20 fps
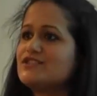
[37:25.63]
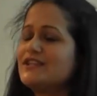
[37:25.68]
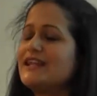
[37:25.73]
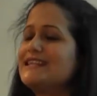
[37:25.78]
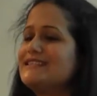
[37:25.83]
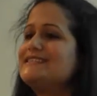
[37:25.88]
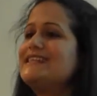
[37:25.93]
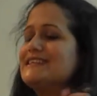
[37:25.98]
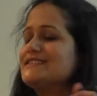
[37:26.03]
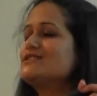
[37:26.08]
So
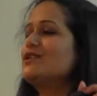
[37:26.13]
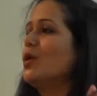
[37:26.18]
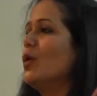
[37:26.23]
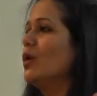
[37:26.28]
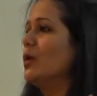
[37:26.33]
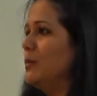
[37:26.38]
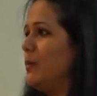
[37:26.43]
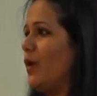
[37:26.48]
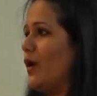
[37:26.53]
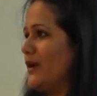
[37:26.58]
that, that's the
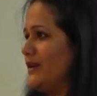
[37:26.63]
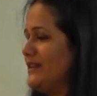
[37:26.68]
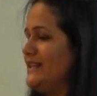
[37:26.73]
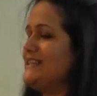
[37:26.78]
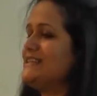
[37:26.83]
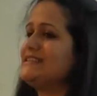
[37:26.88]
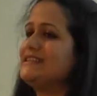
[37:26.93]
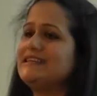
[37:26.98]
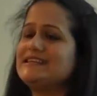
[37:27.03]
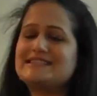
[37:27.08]
whole point.
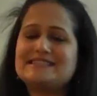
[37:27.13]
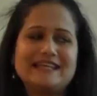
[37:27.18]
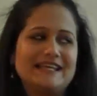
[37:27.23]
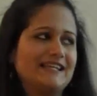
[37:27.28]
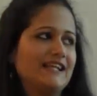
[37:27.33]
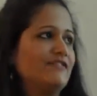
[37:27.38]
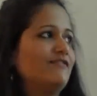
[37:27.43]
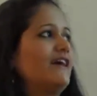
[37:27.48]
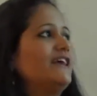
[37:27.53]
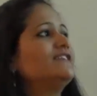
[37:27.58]
They, they say
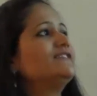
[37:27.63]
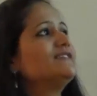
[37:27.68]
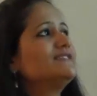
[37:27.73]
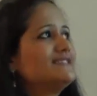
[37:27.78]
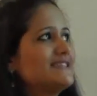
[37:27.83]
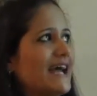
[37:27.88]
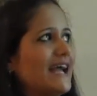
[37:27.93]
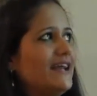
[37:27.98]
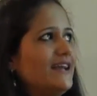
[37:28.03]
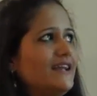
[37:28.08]
that while
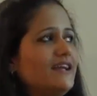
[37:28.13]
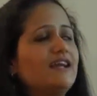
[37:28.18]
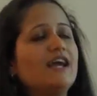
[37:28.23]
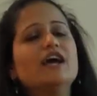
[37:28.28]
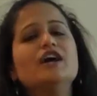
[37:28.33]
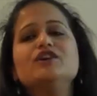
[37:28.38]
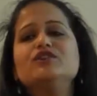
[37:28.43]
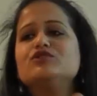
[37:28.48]
designing,